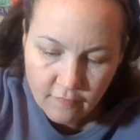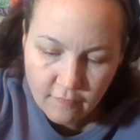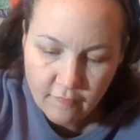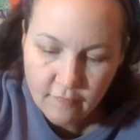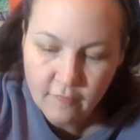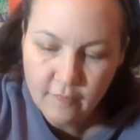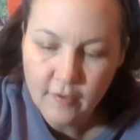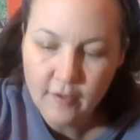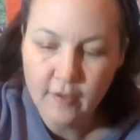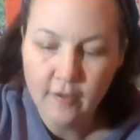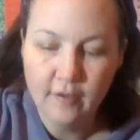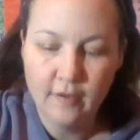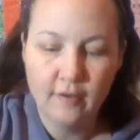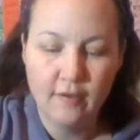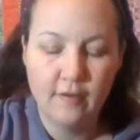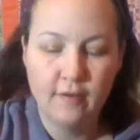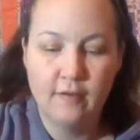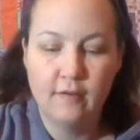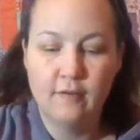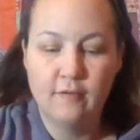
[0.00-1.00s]
And then I'm going to
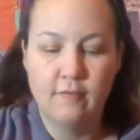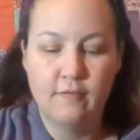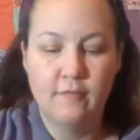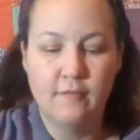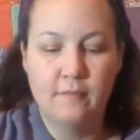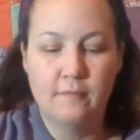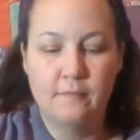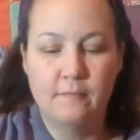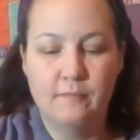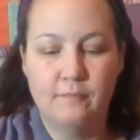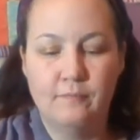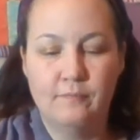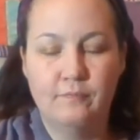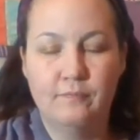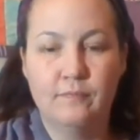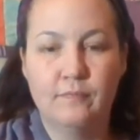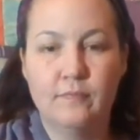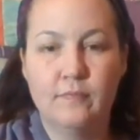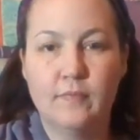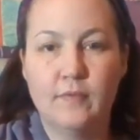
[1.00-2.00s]
put my
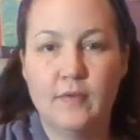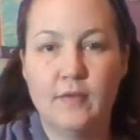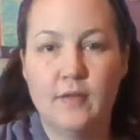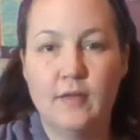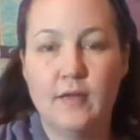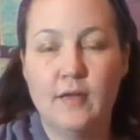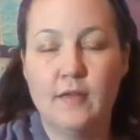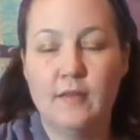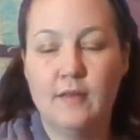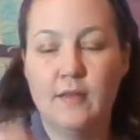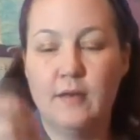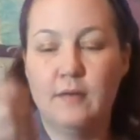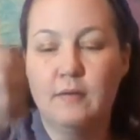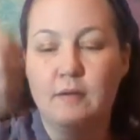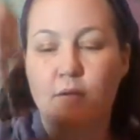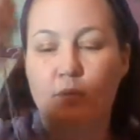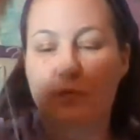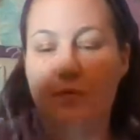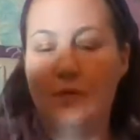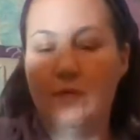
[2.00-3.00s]
first
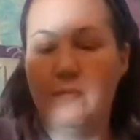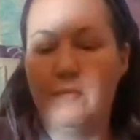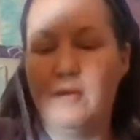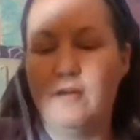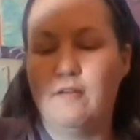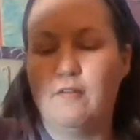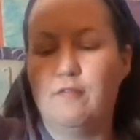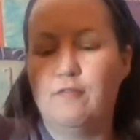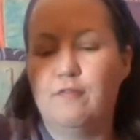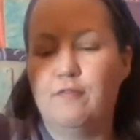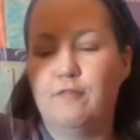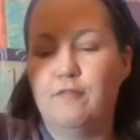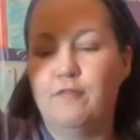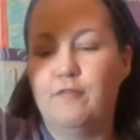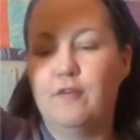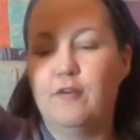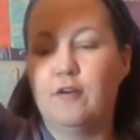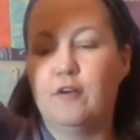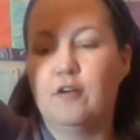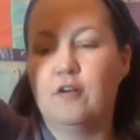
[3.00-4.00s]

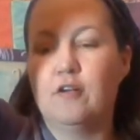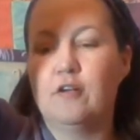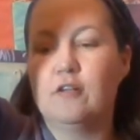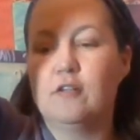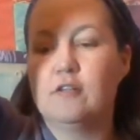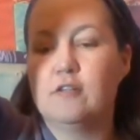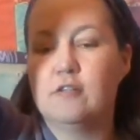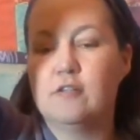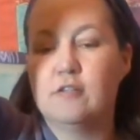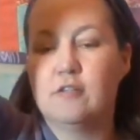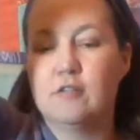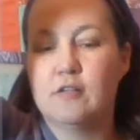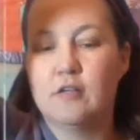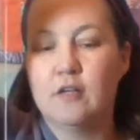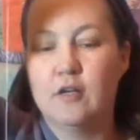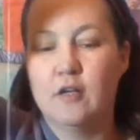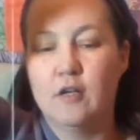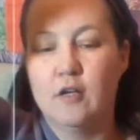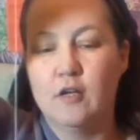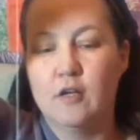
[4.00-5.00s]
cruciform
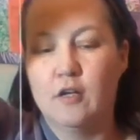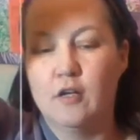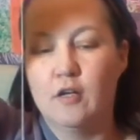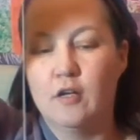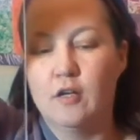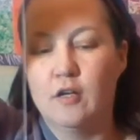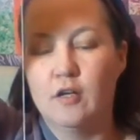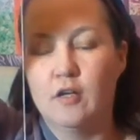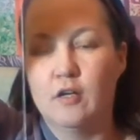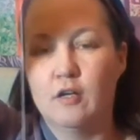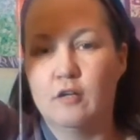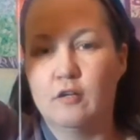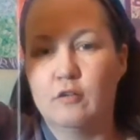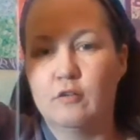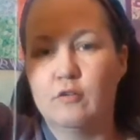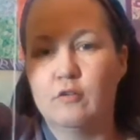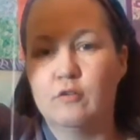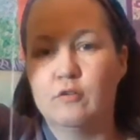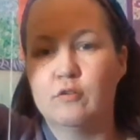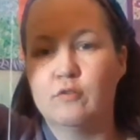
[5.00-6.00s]
bead on,
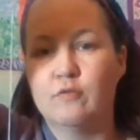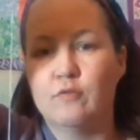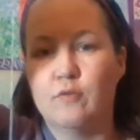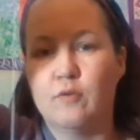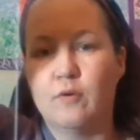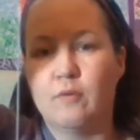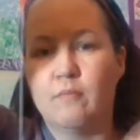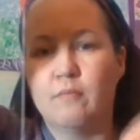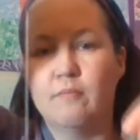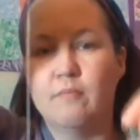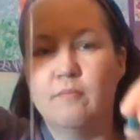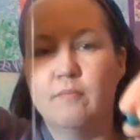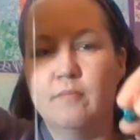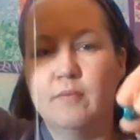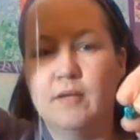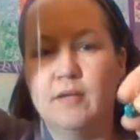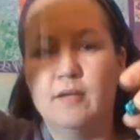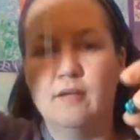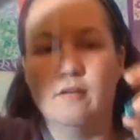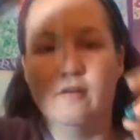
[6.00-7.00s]
which is
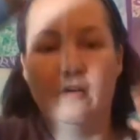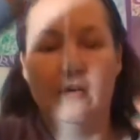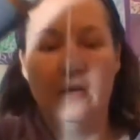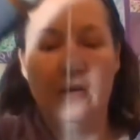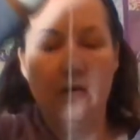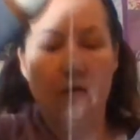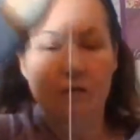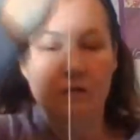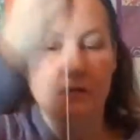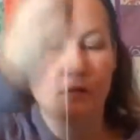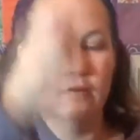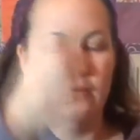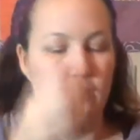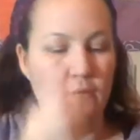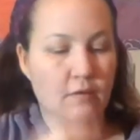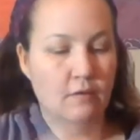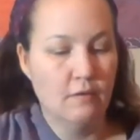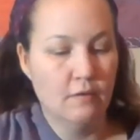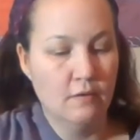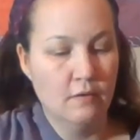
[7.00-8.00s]
another
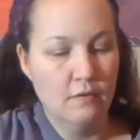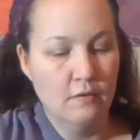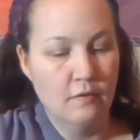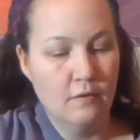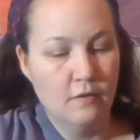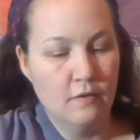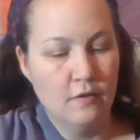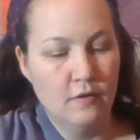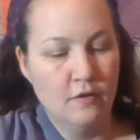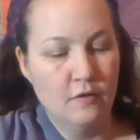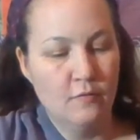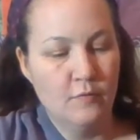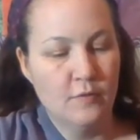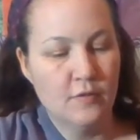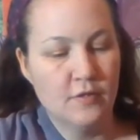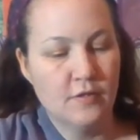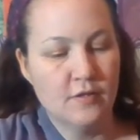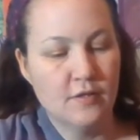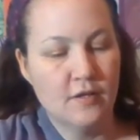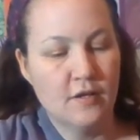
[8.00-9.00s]
blue. I'm
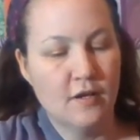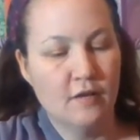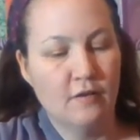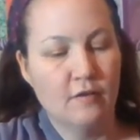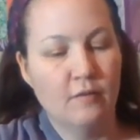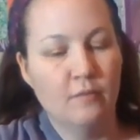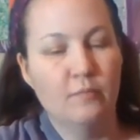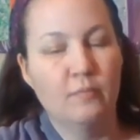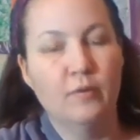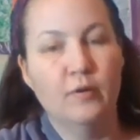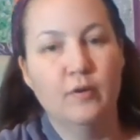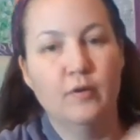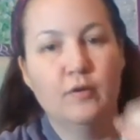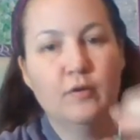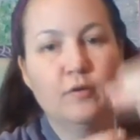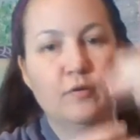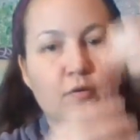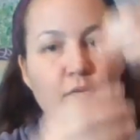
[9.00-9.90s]
using another blue bead